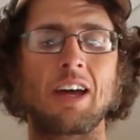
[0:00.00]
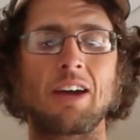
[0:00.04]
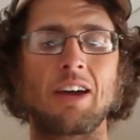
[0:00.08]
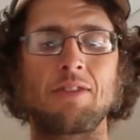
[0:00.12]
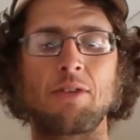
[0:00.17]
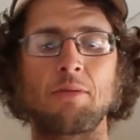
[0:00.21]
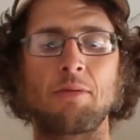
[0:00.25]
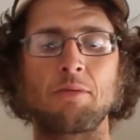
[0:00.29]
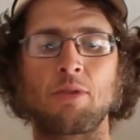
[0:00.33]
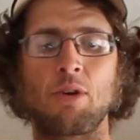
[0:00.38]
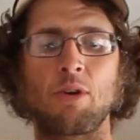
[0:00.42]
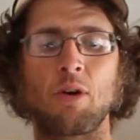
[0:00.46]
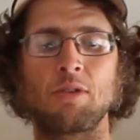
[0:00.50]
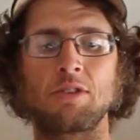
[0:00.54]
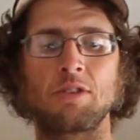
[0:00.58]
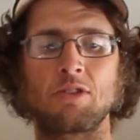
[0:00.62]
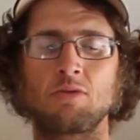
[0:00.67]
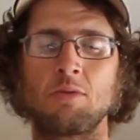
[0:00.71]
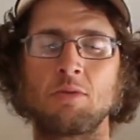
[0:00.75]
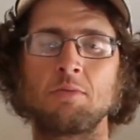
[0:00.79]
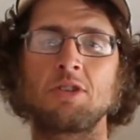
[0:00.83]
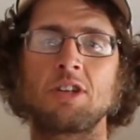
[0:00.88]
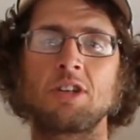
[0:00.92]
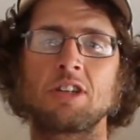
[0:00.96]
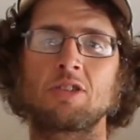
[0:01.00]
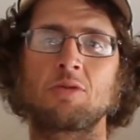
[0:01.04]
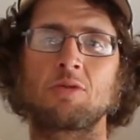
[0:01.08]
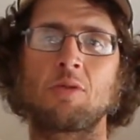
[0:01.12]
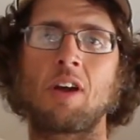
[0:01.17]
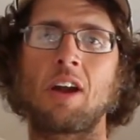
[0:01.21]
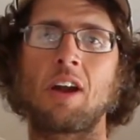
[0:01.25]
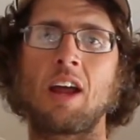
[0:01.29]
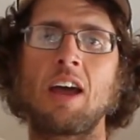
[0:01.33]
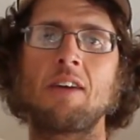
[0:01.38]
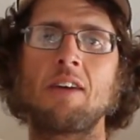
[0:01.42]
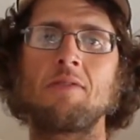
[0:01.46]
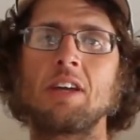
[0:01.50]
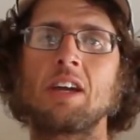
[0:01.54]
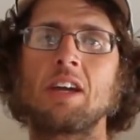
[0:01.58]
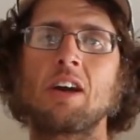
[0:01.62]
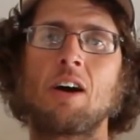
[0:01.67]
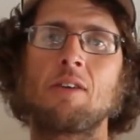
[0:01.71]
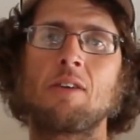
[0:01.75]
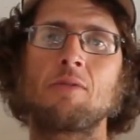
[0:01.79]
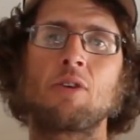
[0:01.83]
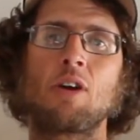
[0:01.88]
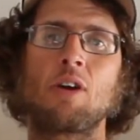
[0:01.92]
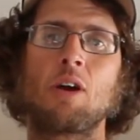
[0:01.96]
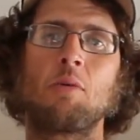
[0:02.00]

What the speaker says: If I'm throwing swim jigs around heavy cover,